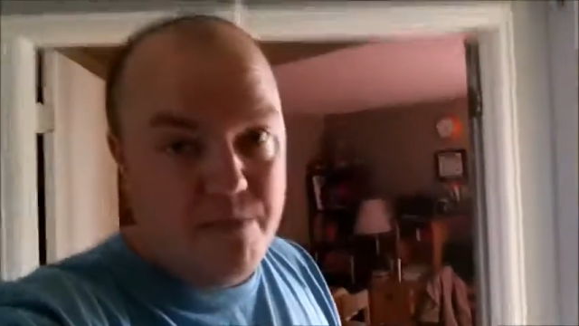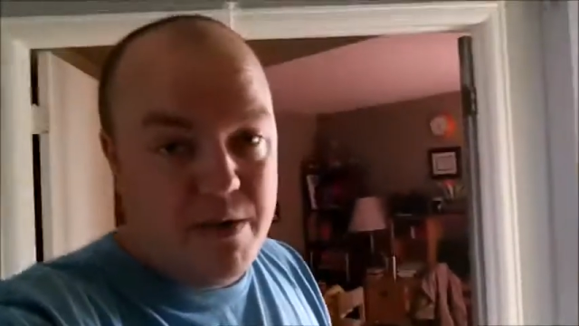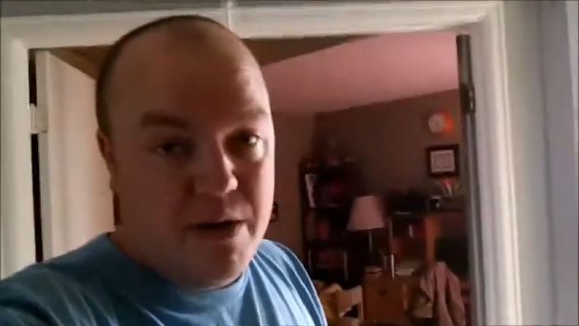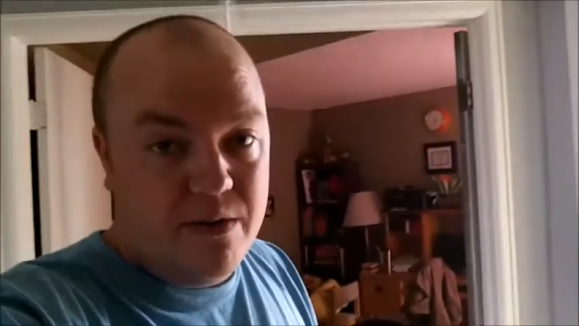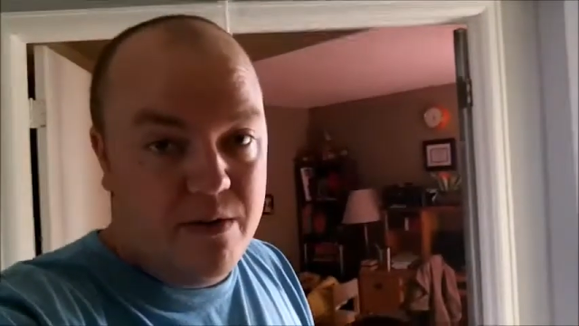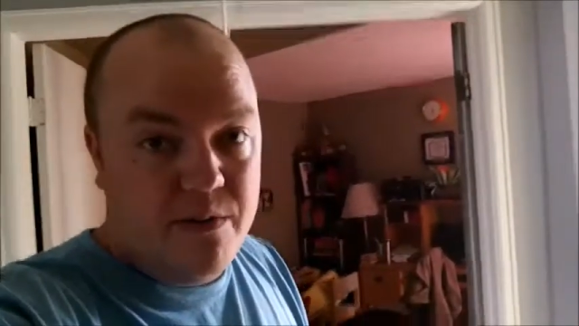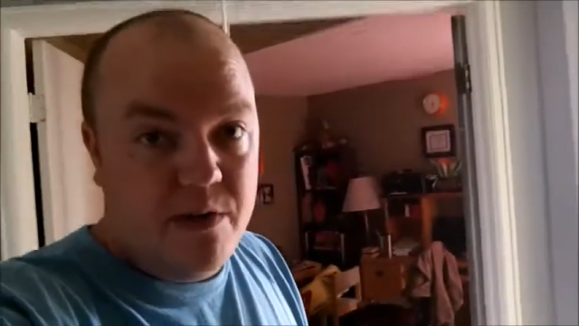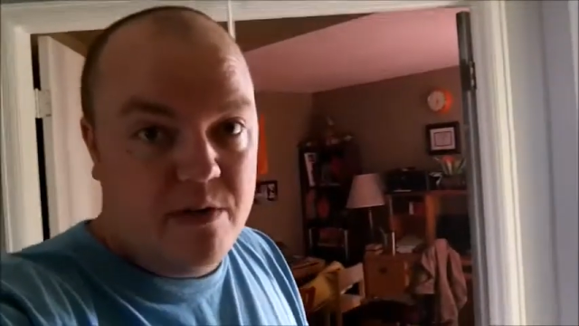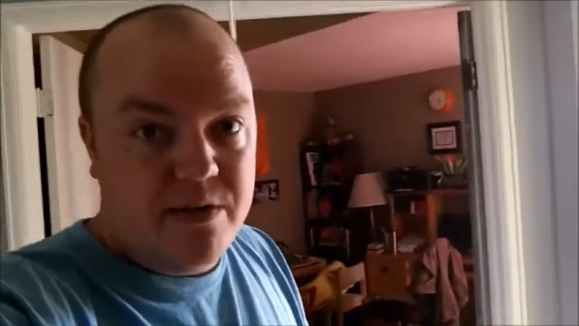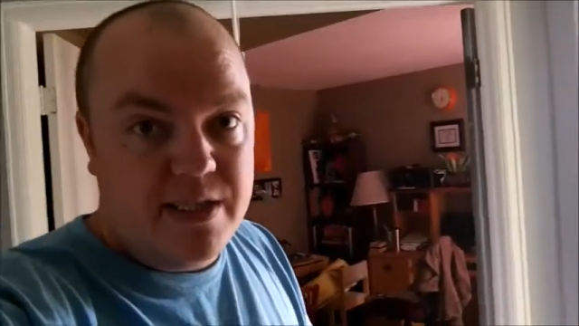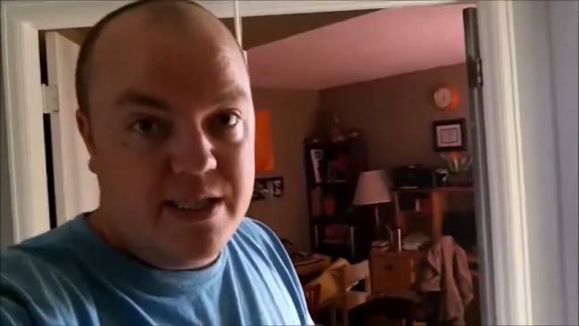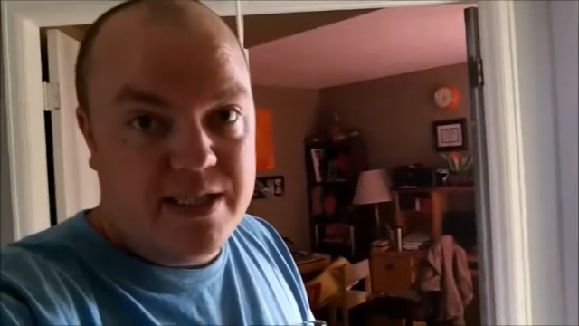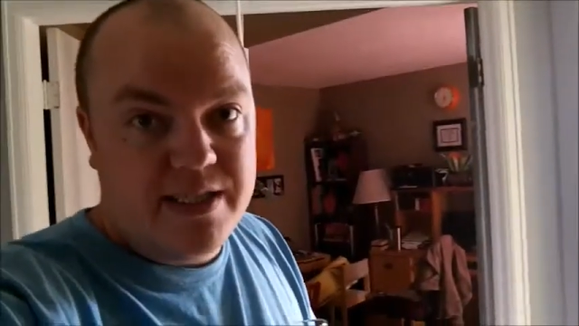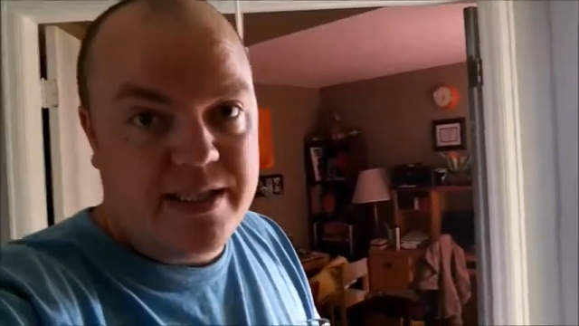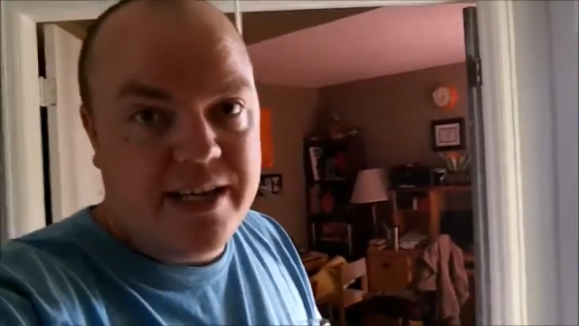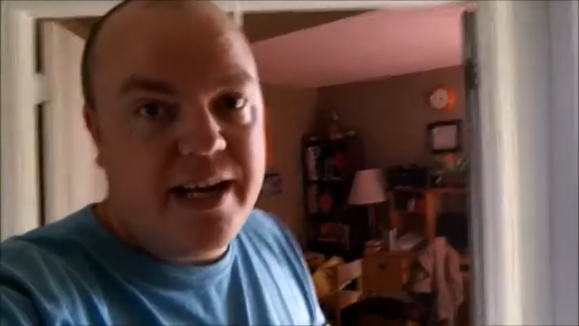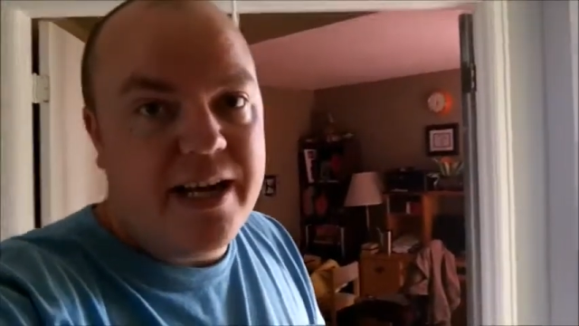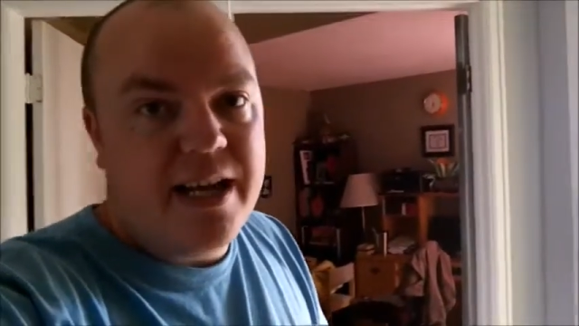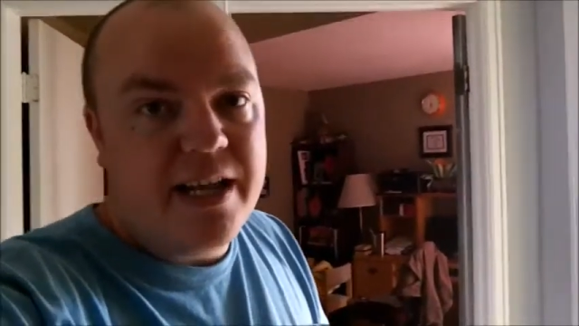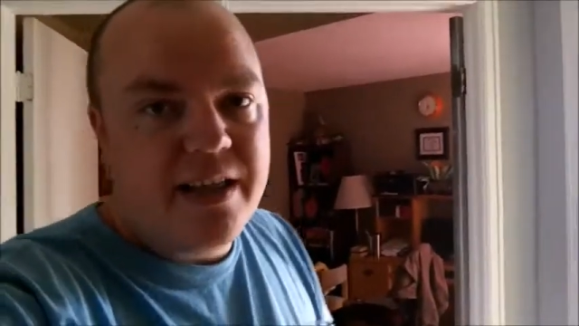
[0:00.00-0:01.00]
beer reviews
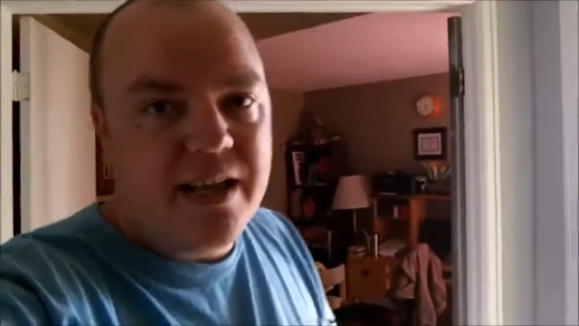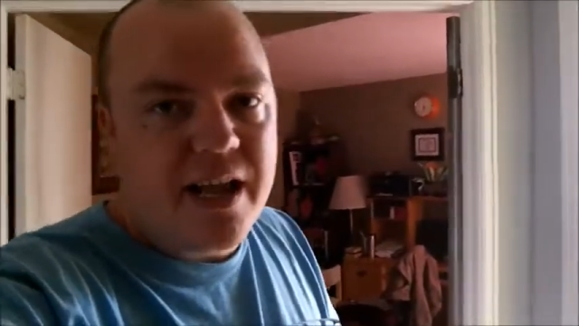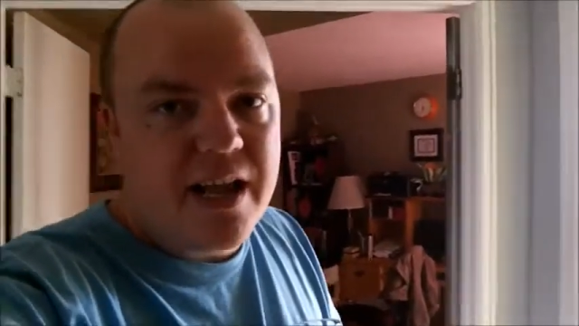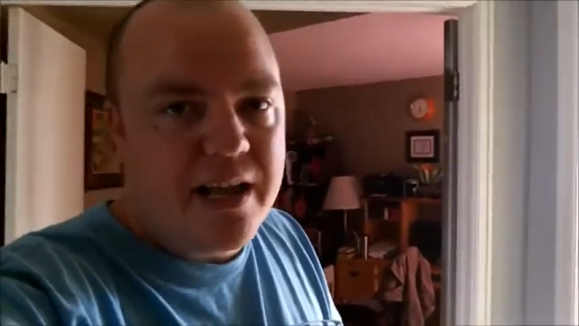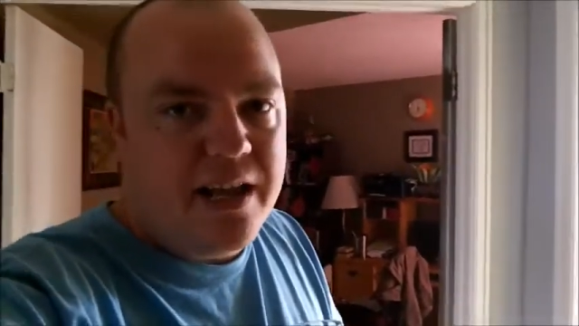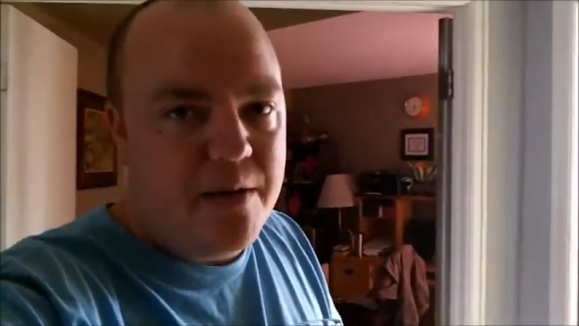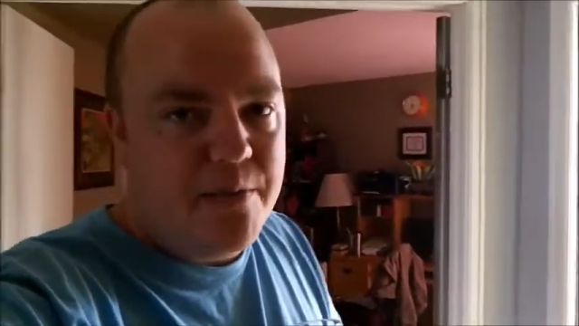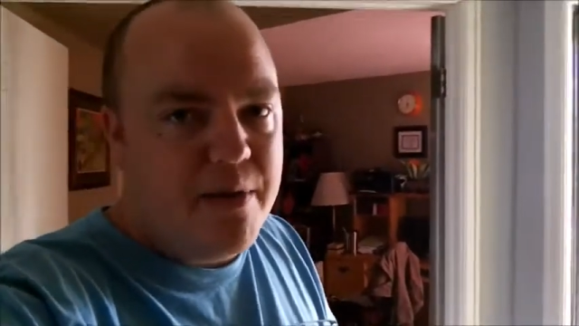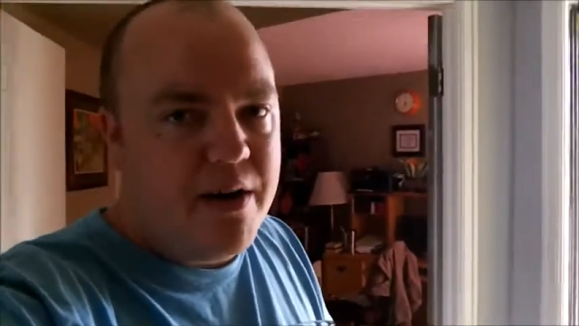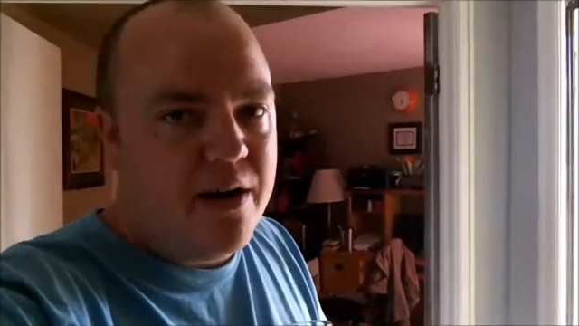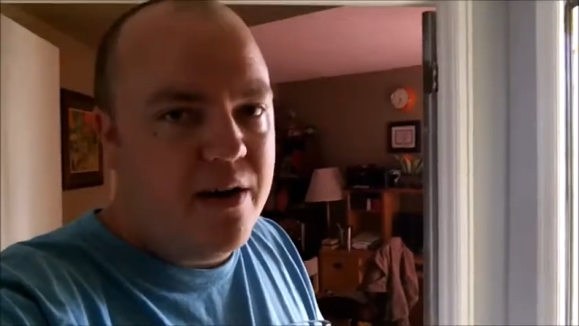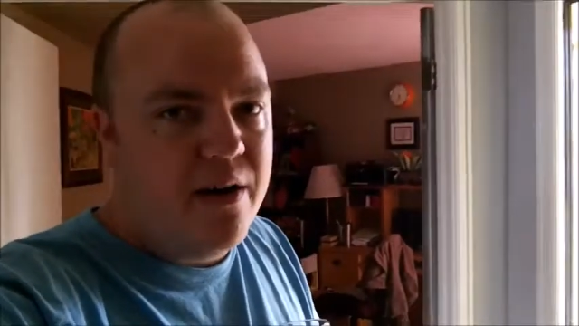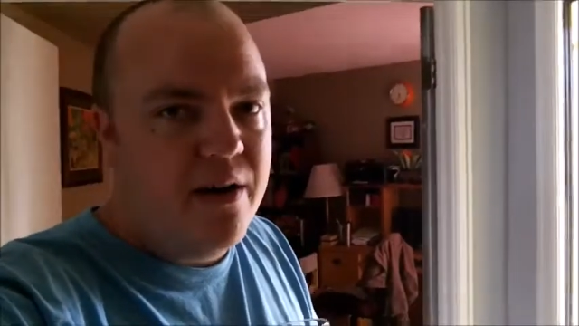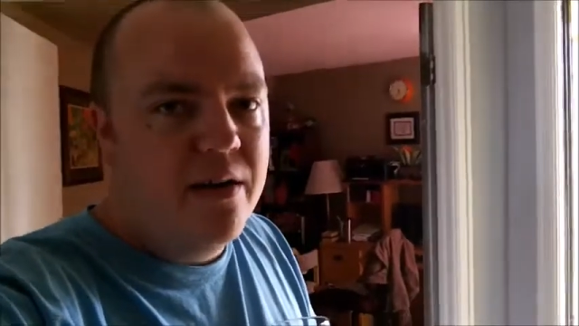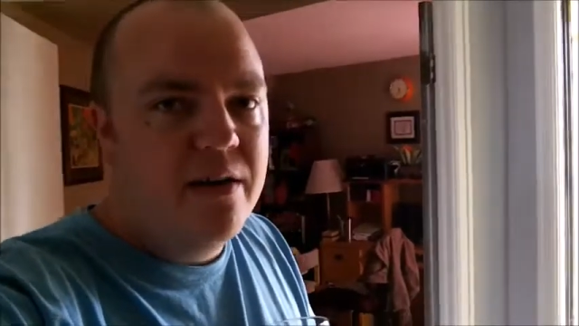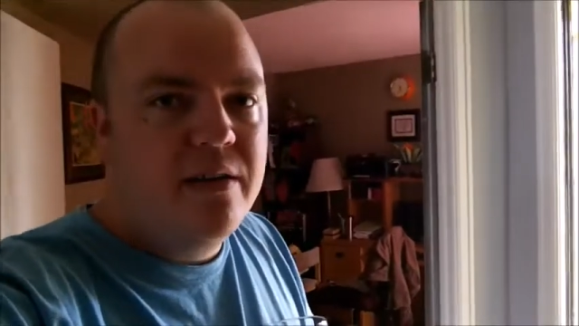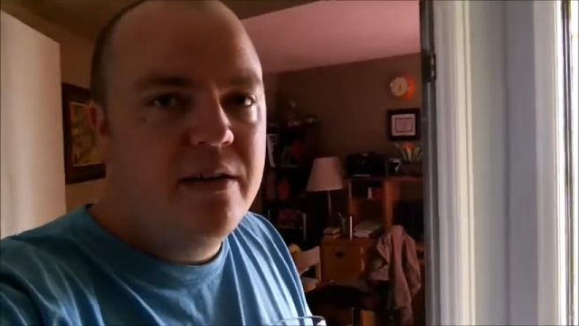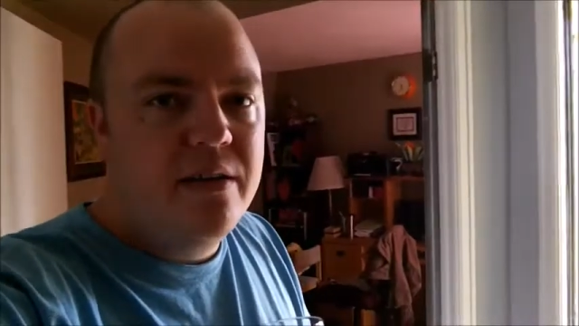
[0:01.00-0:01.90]
inside. I think I get a better